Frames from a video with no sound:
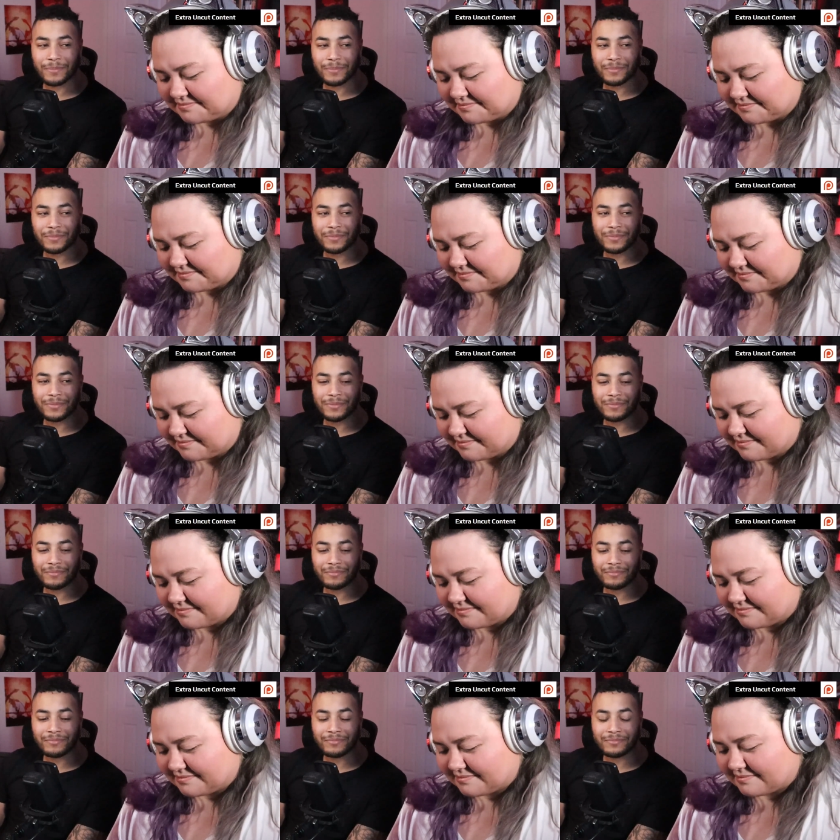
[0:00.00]

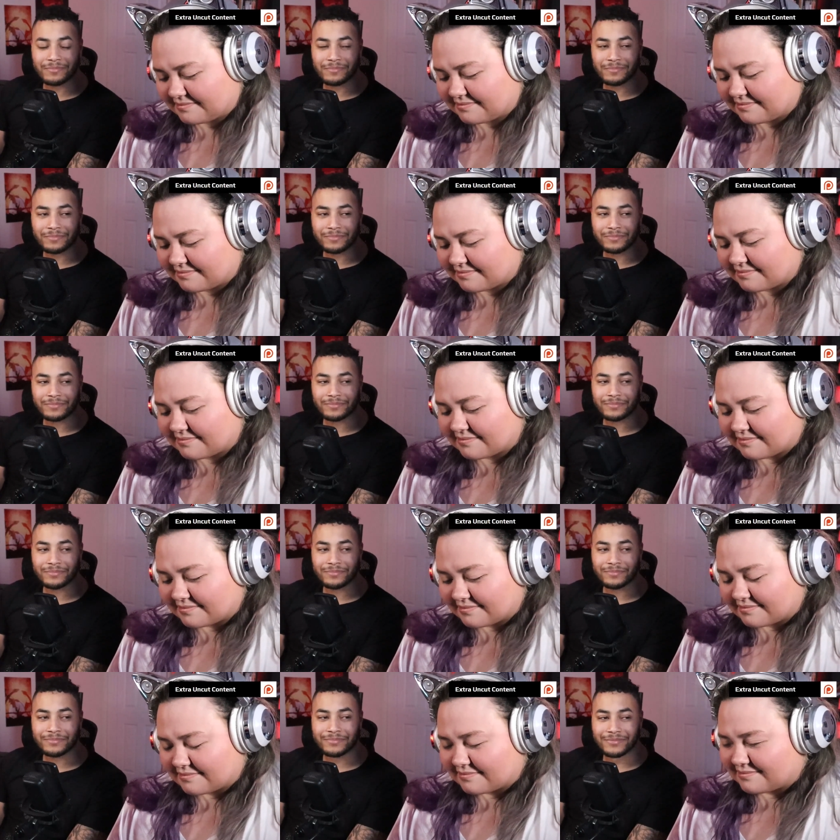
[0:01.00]

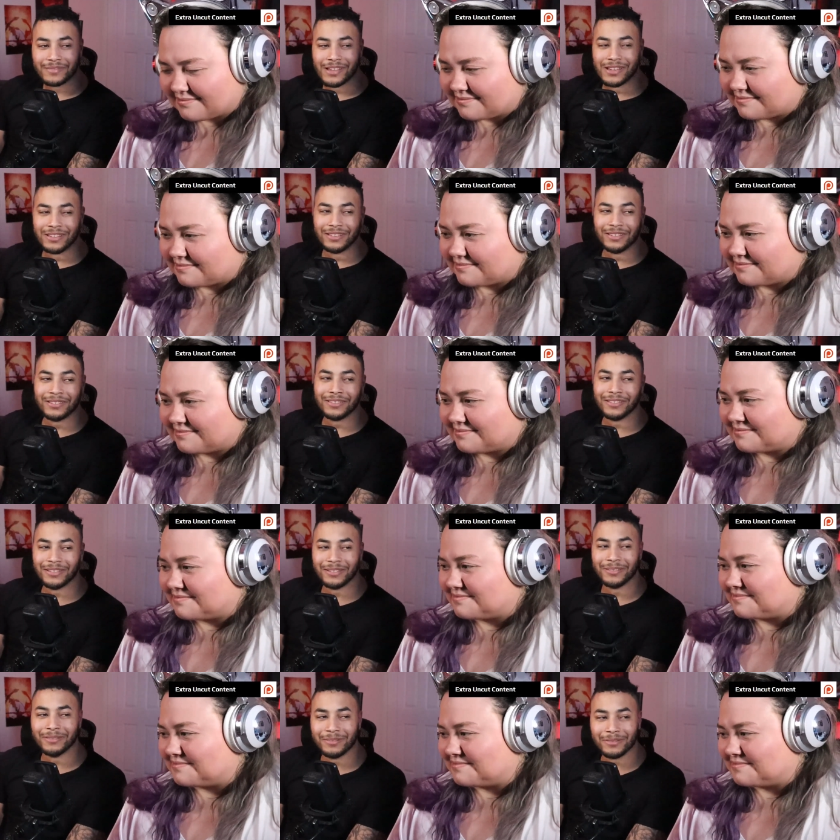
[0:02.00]

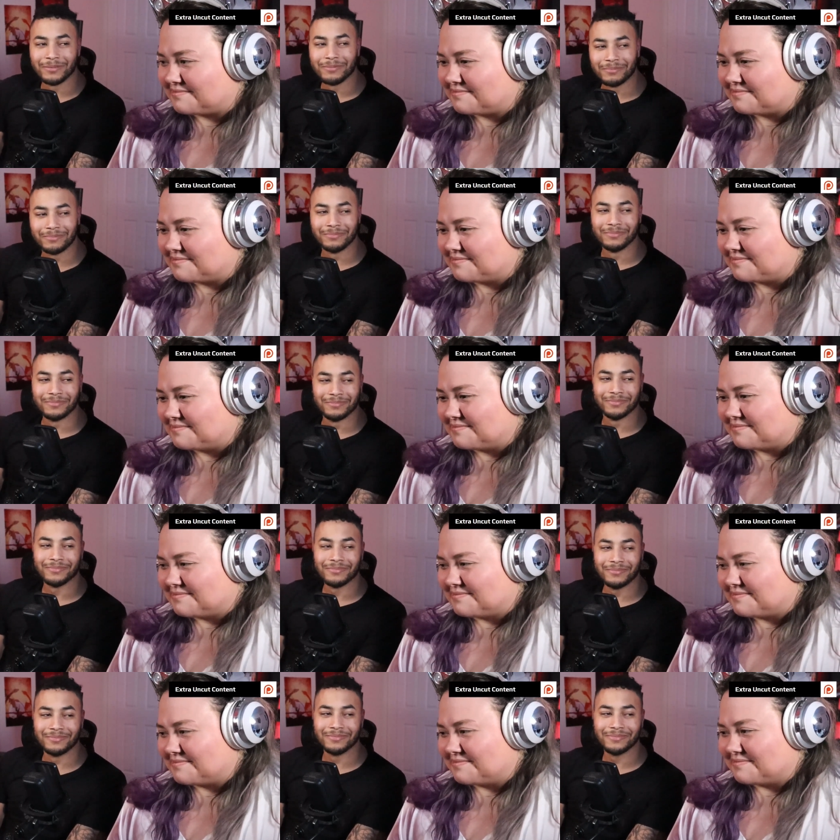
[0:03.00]

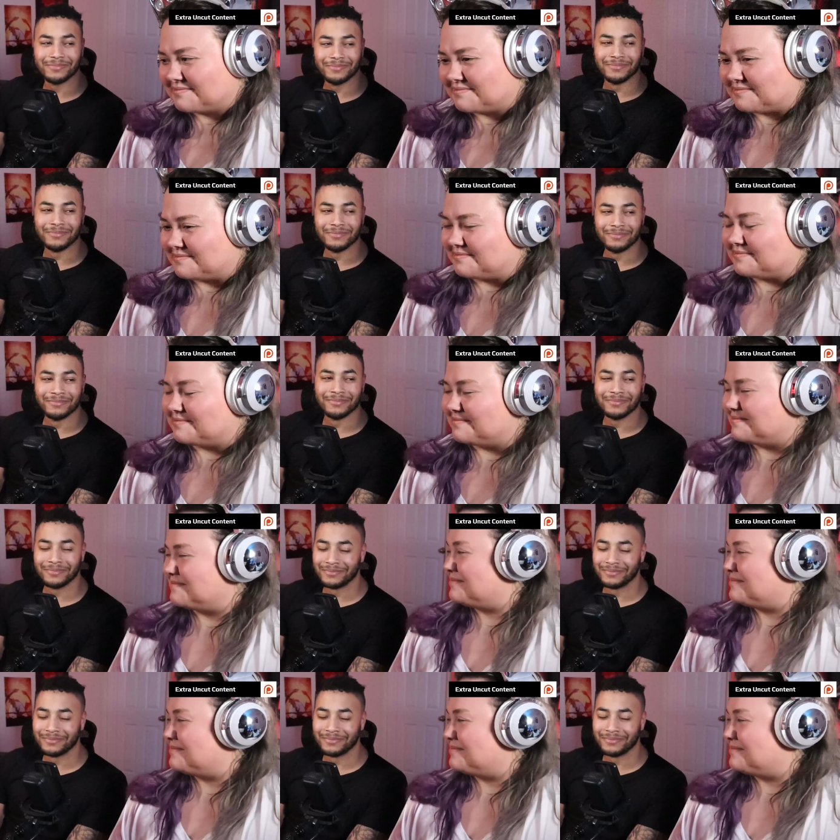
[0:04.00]
(silence)